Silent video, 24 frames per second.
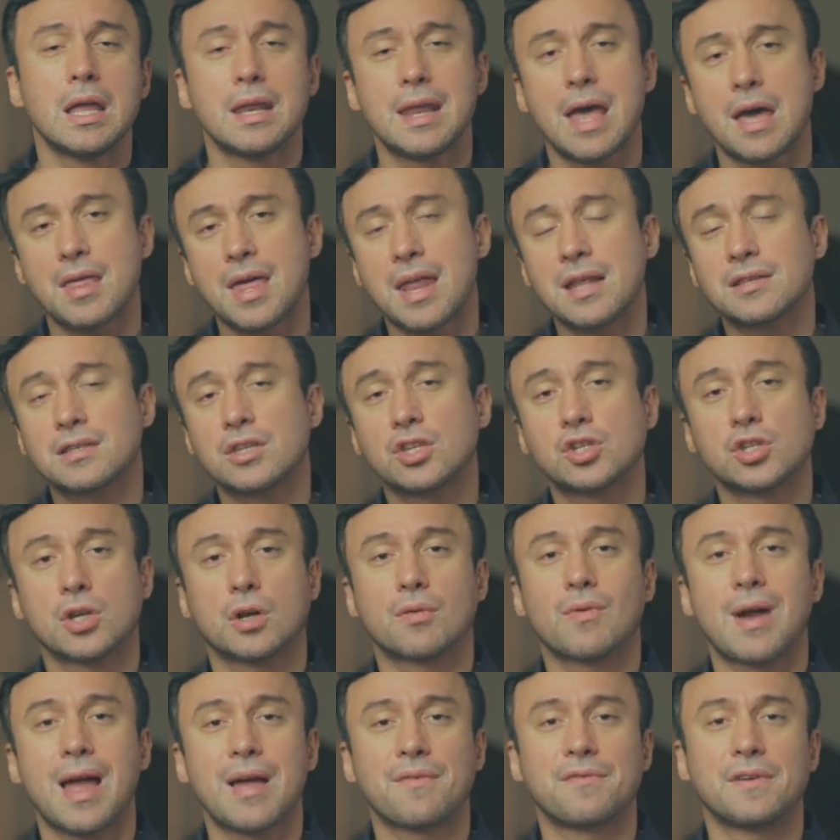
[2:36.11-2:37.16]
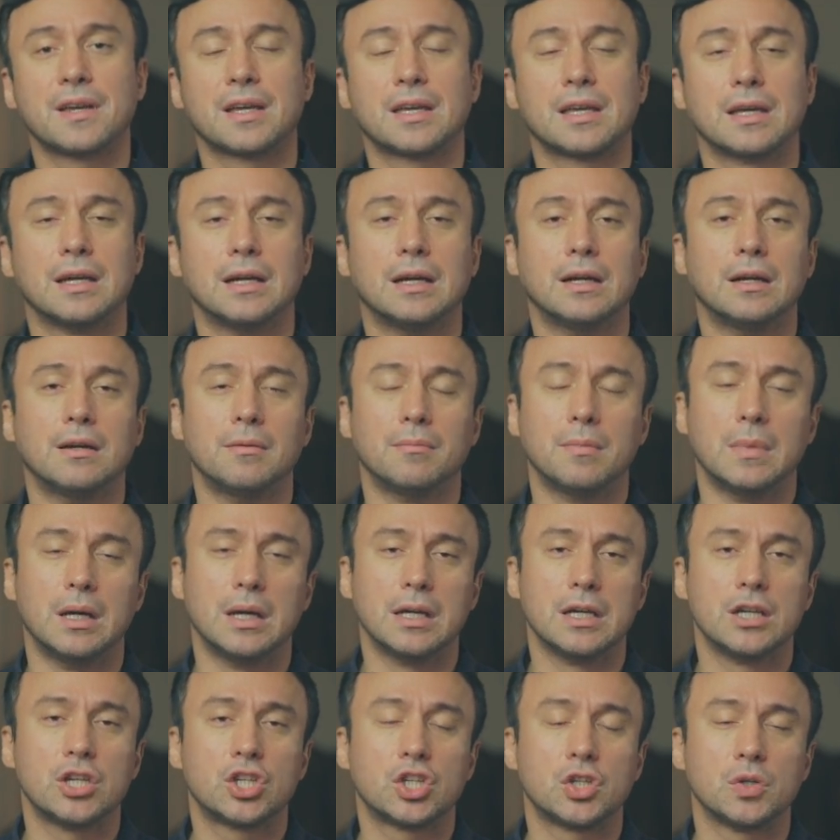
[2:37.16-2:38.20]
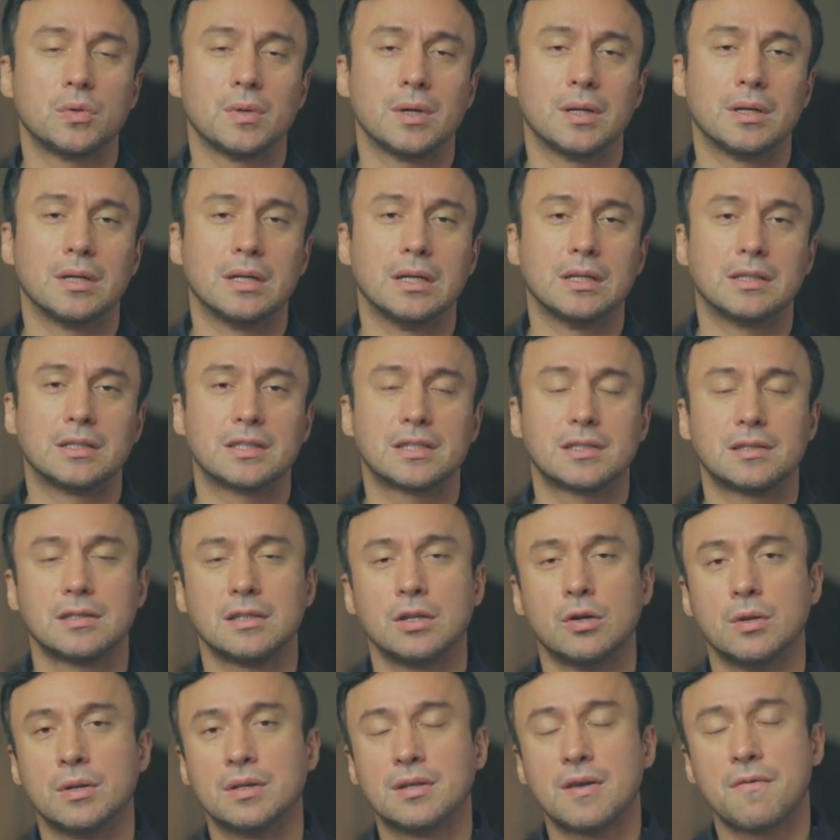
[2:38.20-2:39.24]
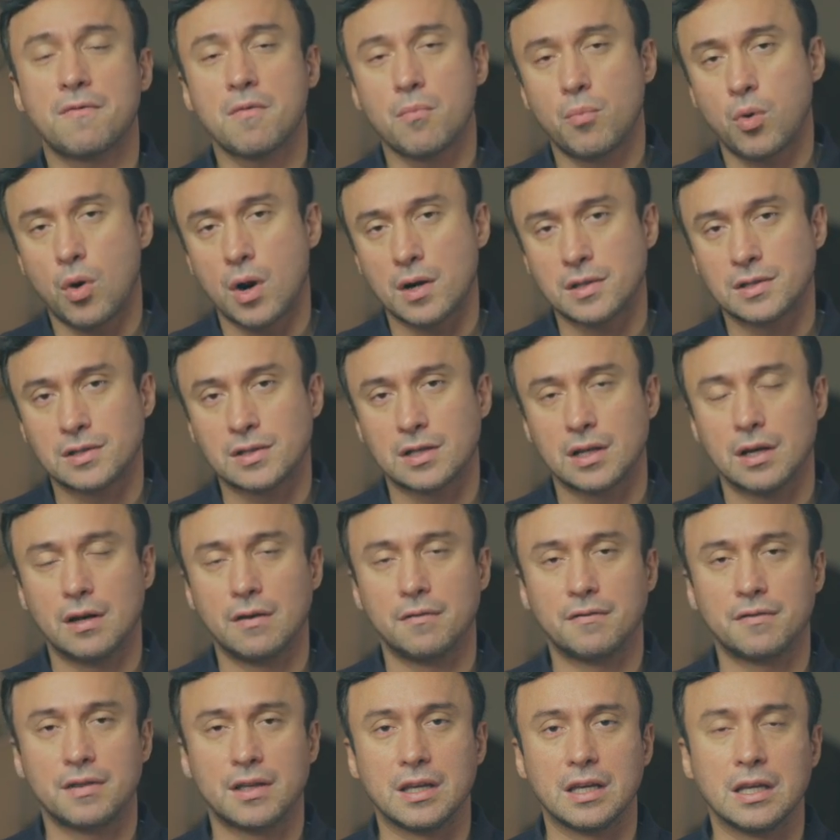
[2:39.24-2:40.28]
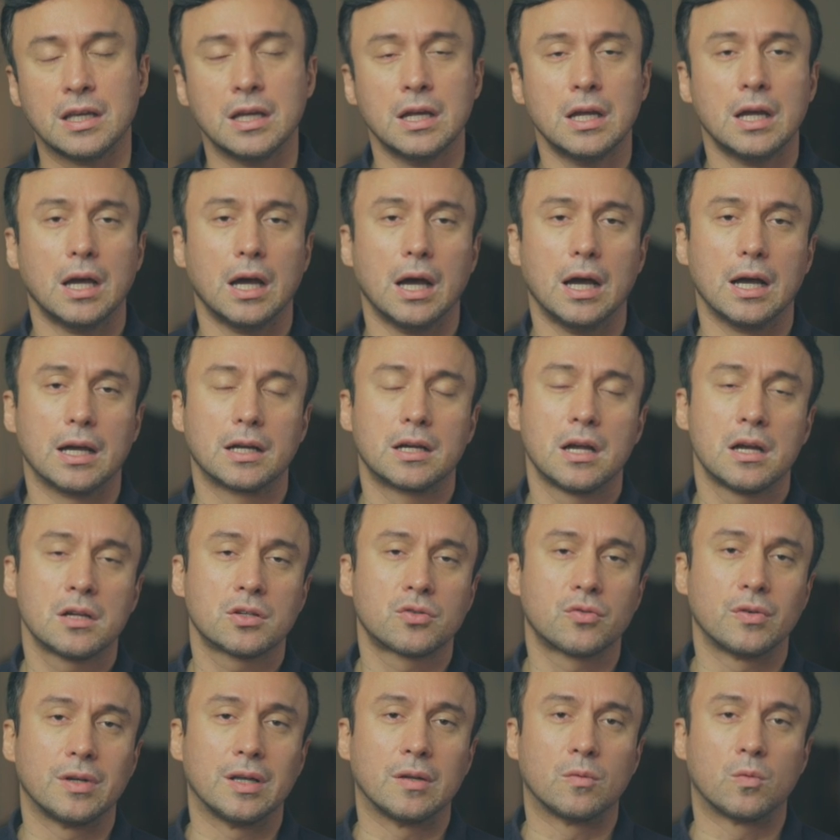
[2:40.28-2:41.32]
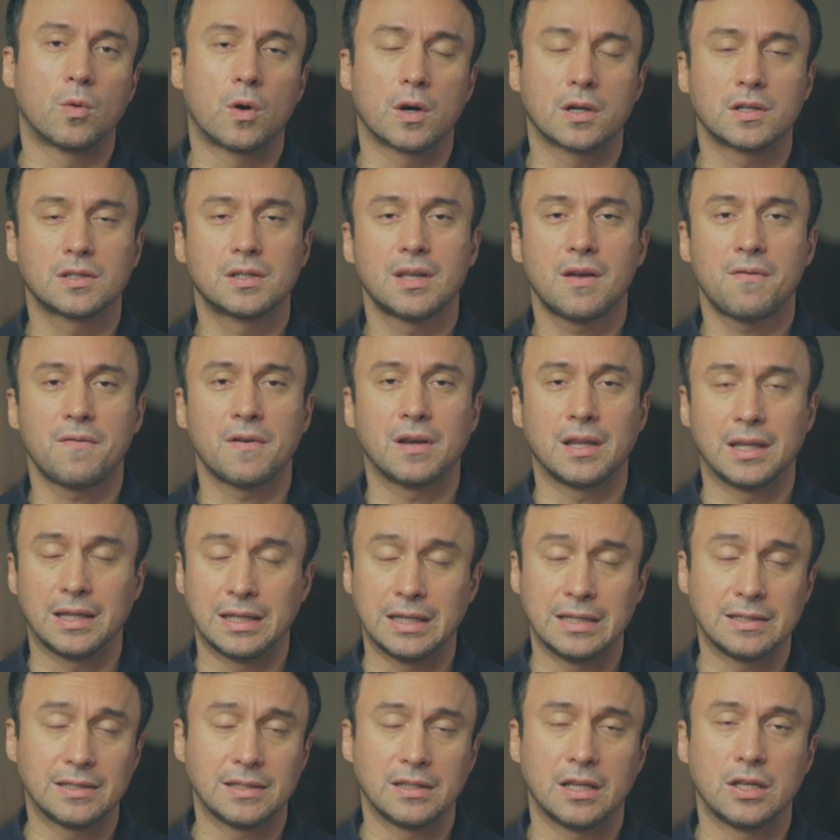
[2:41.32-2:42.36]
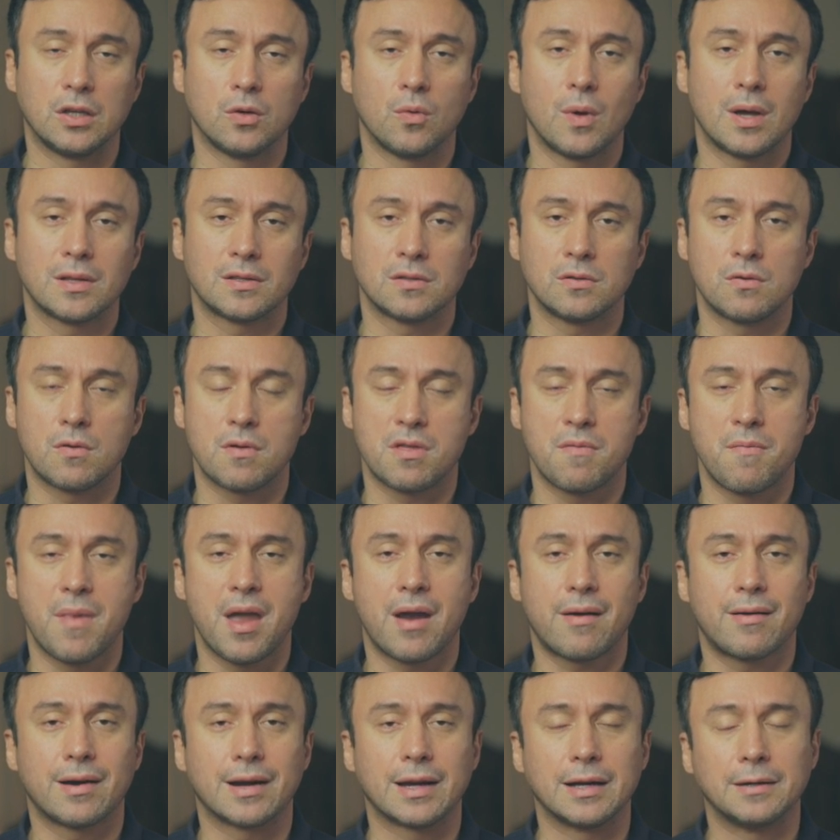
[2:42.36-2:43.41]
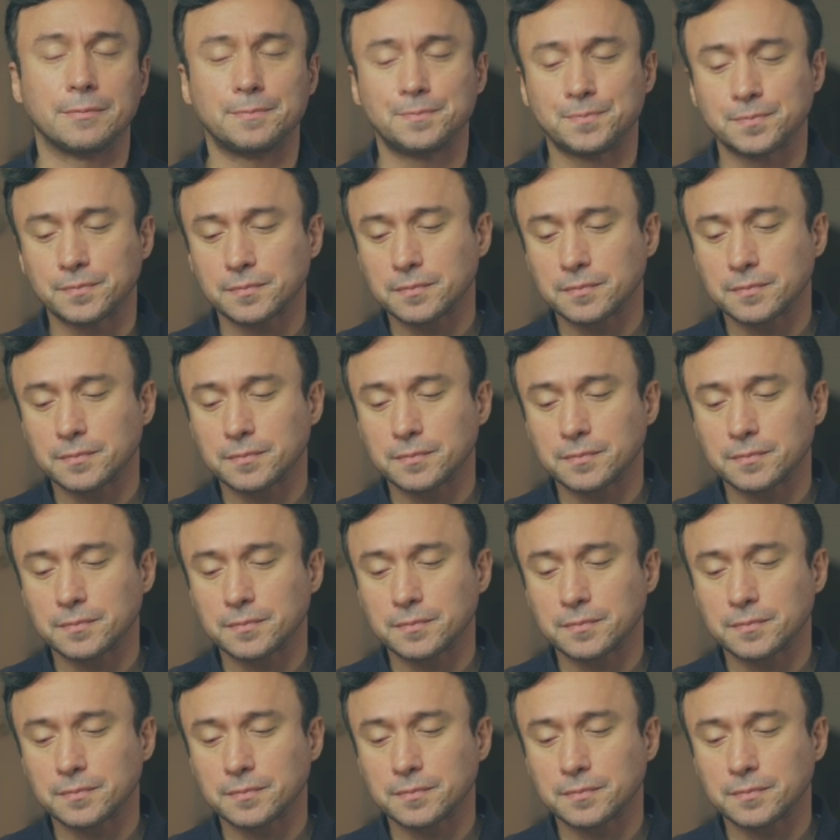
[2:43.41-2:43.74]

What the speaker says: Now, that is a geographic issue, and it's, you know, in different parts of the country it works differently, at least in the US, North America,